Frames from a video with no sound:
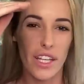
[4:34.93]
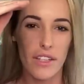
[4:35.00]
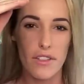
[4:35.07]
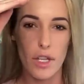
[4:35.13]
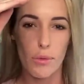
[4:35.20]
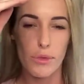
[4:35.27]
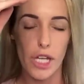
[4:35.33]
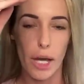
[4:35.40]

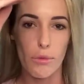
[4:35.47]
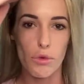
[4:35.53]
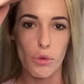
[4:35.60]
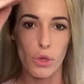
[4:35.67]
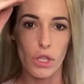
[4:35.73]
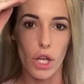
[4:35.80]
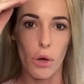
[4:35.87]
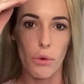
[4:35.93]
sometimes
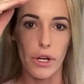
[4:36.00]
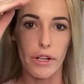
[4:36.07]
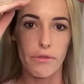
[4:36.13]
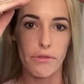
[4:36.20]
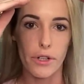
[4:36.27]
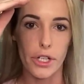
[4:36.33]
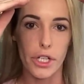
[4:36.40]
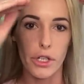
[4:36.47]
will lower it
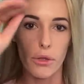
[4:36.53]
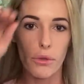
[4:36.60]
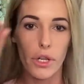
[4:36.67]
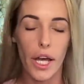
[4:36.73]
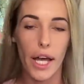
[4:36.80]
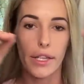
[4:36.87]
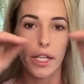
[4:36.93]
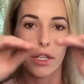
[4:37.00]
for you.
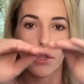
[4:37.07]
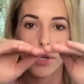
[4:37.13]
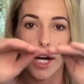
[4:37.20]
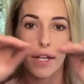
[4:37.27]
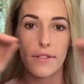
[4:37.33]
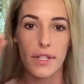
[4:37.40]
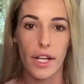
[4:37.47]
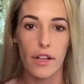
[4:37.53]
And then you
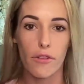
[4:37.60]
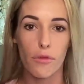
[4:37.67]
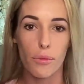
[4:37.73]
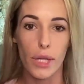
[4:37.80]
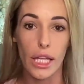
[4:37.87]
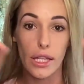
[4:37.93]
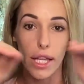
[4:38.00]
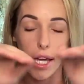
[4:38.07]
guys kind of
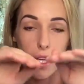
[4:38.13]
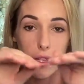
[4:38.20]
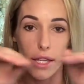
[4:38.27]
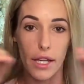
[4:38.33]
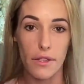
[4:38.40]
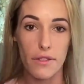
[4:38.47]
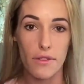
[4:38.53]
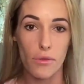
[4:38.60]
meet like
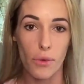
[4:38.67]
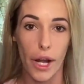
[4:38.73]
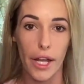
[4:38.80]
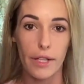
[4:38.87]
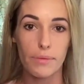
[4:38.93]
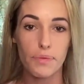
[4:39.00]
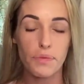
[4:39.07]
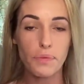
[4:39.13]
this,
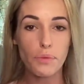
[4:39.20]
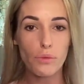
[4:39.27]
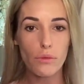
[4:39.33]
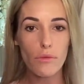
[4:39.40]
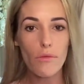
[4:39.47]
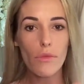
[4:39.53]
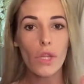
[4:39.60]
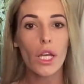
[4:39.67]
right?
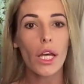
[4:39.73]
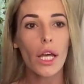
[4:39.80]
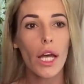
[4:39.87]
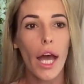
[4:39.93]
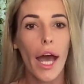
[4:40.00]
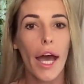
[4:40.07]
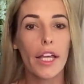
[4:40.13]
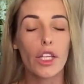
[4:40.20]

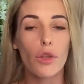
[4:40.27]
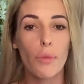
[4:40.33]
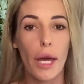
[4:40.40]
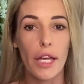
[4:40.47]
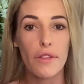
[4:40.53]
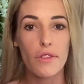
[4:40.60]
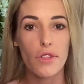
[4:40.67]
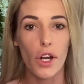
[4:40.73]
And you
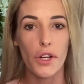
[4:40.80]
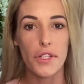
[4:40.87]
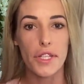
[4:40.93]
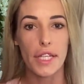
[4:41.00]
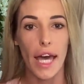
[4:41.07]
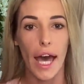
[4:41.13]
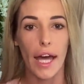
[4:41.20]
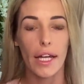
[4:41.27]
may start to
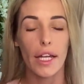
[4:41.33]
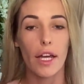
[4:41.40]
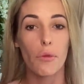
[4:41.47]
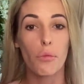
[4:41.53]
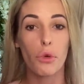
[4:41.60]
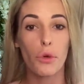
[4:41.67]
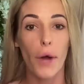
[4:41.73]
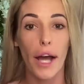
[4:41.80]
get
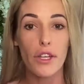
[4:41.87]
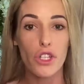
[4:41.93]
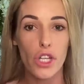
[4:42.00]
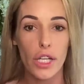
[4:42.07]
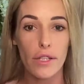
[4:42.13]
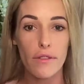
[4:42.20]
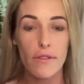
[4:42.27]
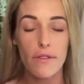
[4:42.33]

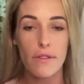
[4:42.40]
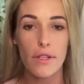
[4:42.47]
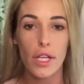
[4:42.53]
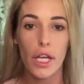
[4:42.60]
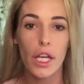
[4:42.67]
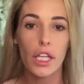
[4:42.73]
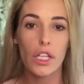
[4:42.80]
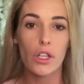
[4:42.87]
impressions,
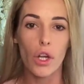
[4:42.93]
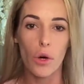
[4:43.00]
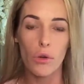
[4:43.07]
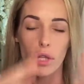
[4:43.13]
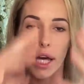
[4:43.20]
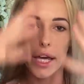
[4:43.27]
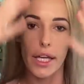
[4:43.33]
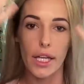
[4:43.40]

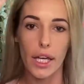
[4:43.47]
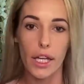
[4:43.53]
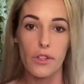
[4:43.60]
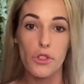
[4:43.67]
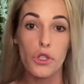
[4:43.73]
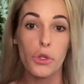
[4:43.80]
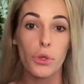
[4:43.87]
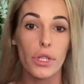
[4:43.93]
like
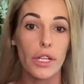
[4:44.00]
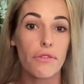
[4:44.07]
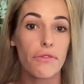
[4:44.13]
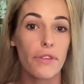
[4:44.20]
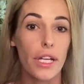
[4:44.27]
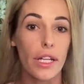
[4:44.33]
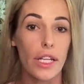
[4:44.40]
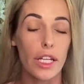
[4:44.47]
intuitive
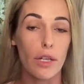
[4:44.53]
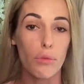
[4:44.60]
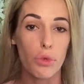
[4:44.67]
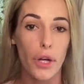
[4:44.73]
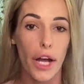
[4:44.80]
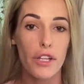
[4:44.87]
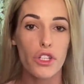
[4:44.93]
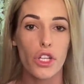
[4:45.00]
feeling
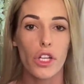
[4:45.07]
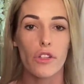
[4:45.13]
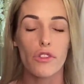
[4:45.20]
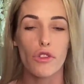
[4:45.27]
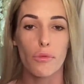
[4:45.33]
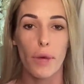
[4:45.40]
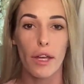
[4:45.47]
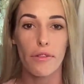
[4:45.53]
impressions.
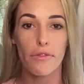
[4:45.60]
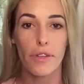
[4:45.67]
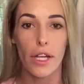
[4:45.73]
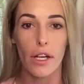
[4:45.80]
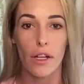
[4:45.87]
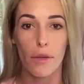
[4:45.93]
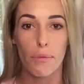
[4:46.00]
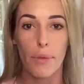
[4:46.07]
You may
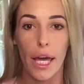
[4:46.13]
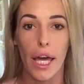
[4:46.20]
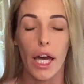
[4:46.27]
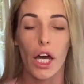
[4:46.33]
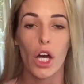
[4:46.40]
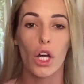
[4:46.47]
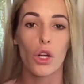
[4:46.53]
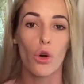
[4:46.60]
feel a
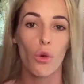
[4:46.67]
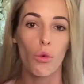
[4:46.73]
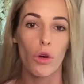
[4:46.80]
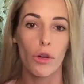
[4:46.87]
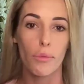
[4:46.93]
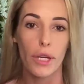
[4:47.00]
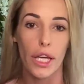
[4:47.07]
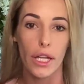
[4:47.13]
man, a
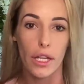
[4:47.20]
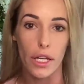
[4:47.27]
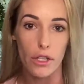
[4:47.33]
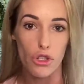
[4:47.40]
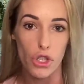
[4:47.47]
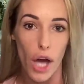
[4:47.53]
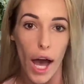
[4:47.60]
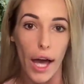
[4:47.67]
woman, a
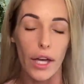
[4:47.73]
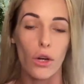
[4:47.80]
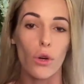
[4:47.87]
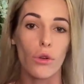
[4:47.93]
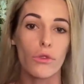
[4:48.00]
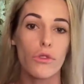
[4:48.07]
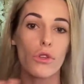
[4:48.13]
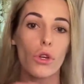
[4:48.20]

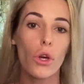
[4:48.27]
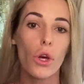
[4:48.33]
child.